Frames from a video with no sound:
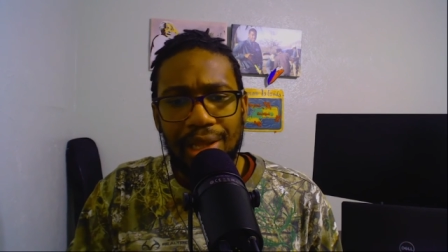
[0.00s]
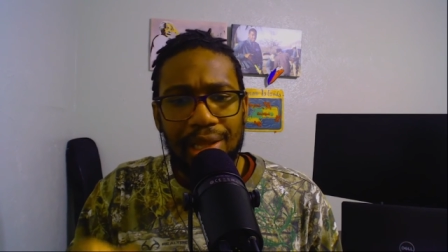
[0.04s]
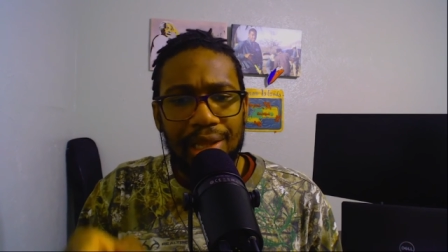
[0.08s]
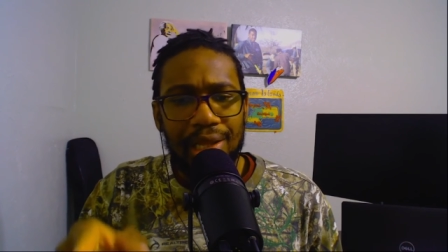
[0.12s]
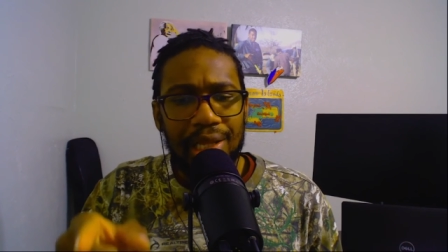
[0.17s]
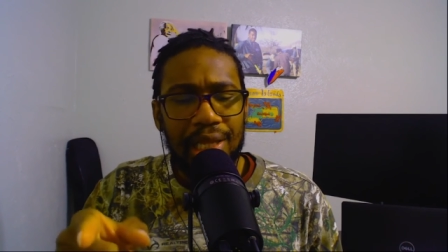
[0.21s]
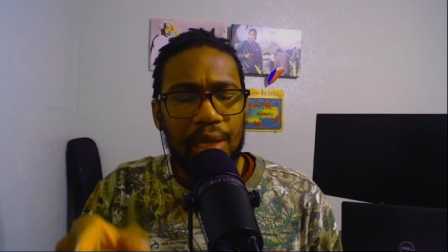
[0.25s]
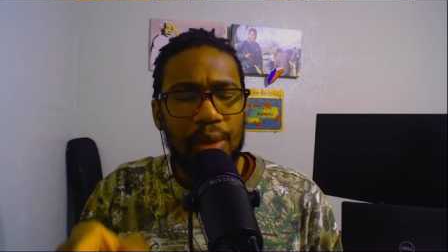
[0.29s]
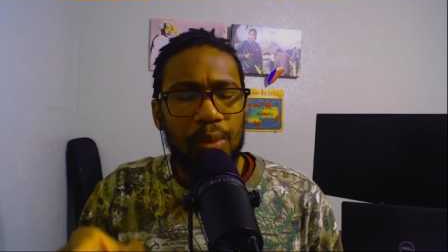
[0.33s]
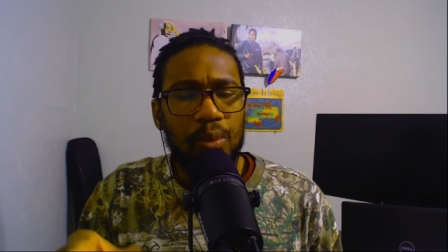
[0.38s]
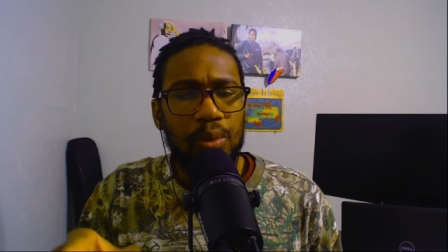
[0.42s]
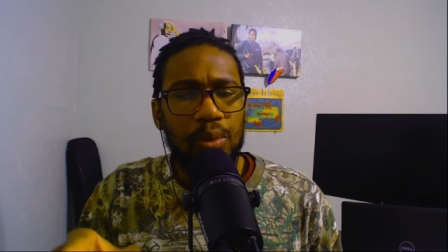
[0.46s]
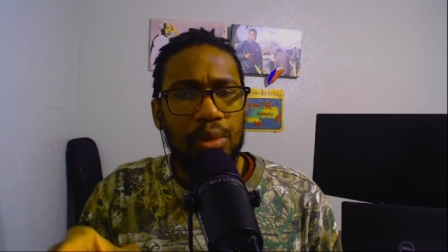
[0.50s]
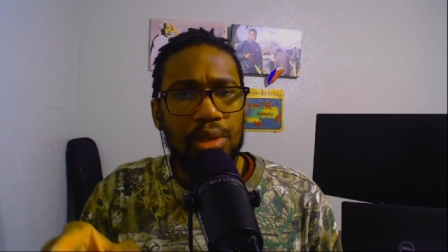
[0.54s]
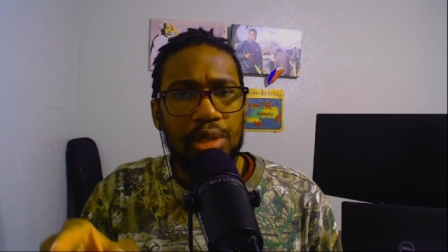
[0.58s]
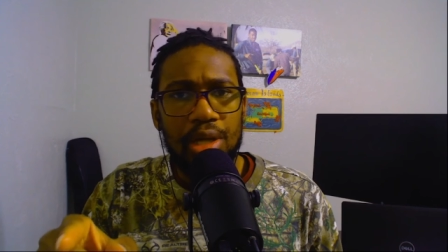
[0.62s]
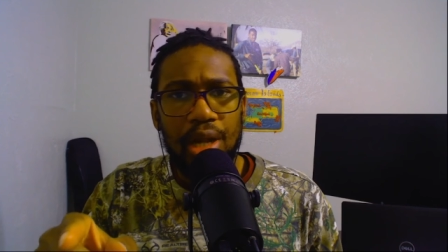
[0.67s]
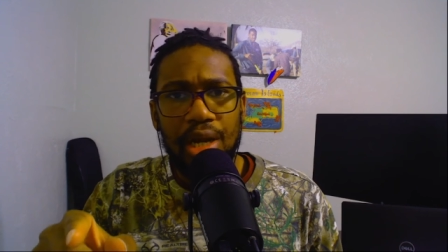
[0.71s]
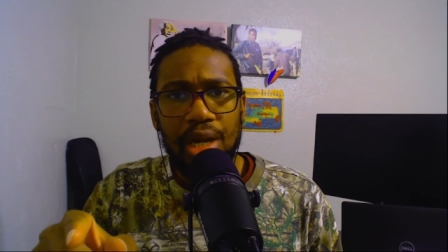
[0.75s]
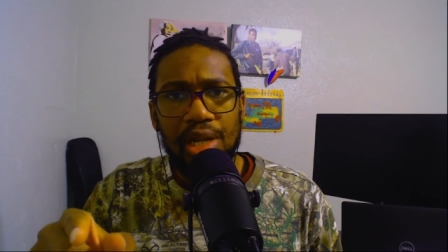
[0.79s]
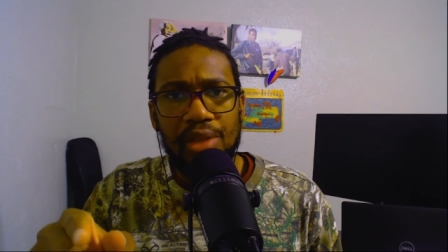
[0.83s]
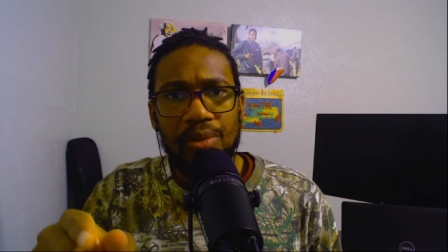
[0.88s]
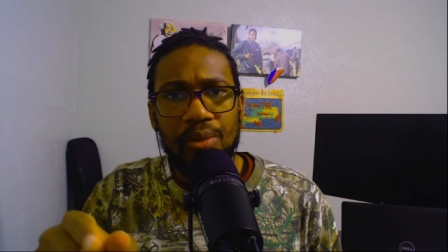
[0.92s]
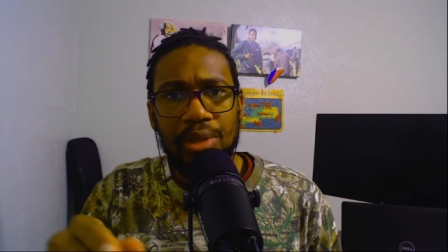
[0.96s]
he would
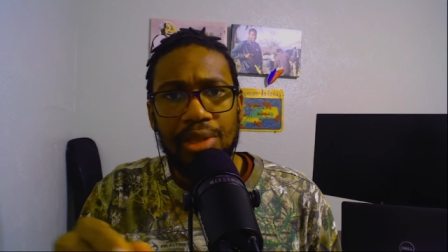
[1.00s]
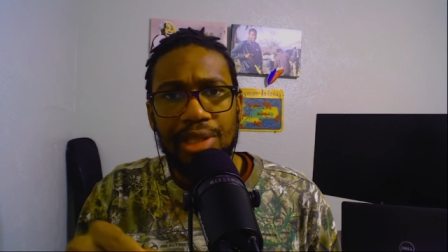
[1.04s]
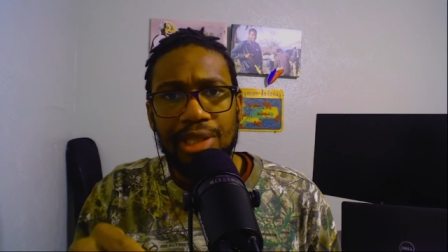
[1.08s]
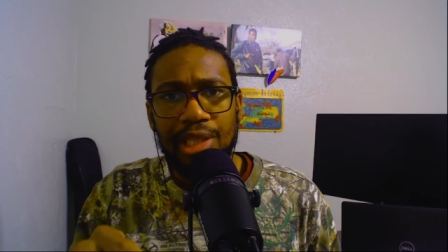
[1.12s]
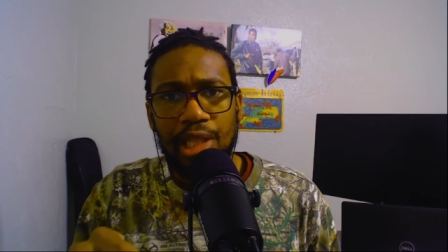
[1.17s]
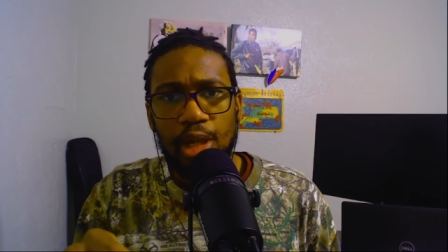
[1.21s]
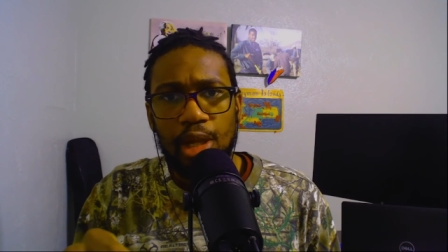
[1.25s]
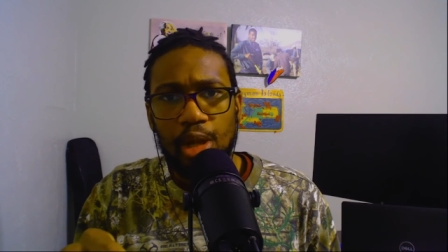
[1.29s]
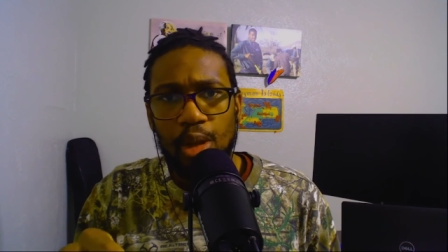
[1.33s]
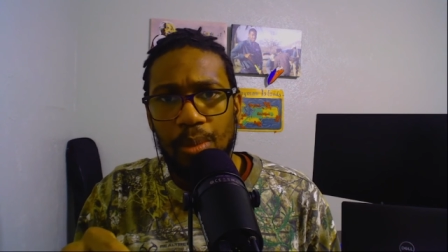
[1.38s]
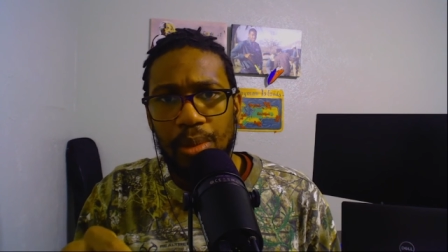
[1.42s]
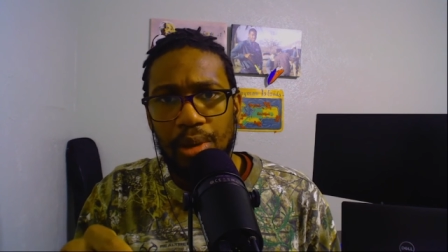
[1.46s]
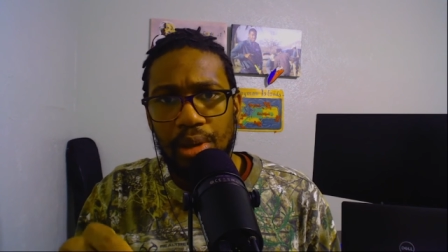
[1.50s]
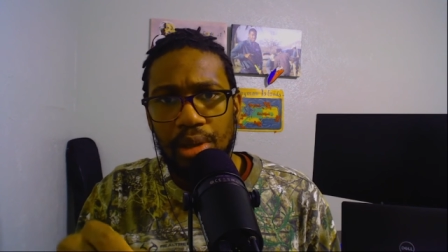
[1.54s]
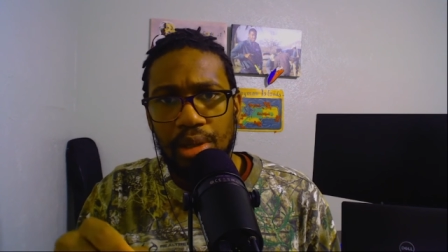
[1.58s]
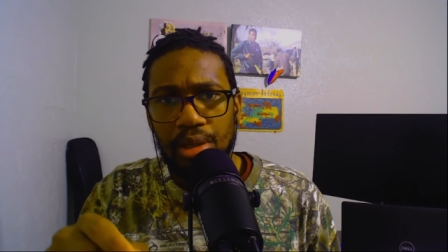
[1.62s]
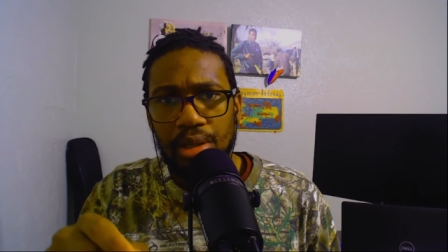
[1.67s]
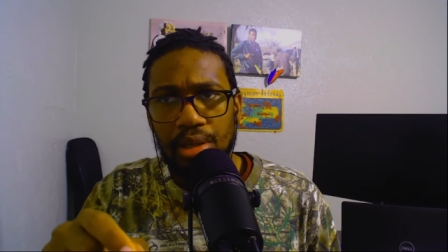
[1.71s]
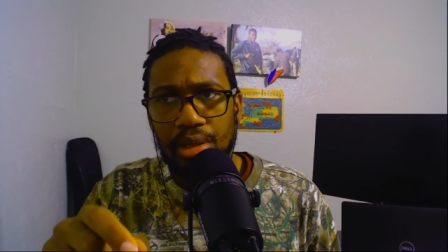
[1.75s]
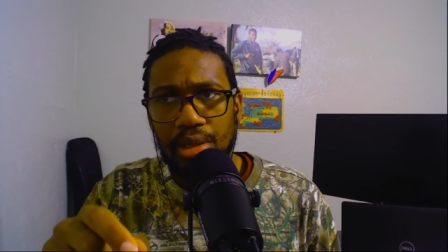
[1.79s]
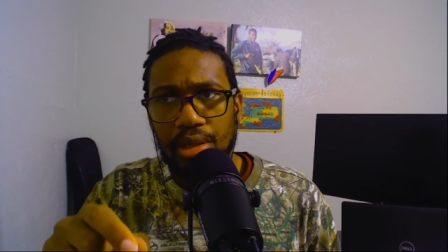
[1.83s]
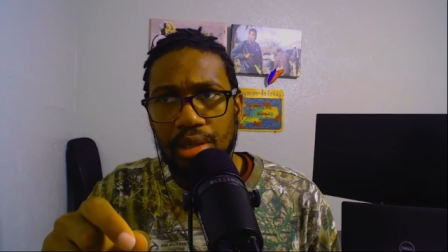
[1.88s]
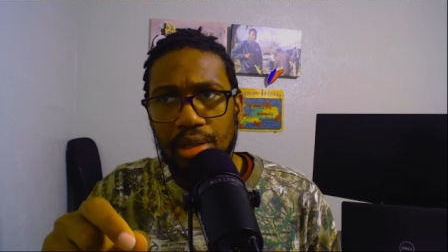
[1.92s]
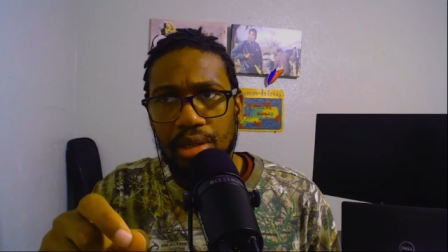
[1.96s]
not even think about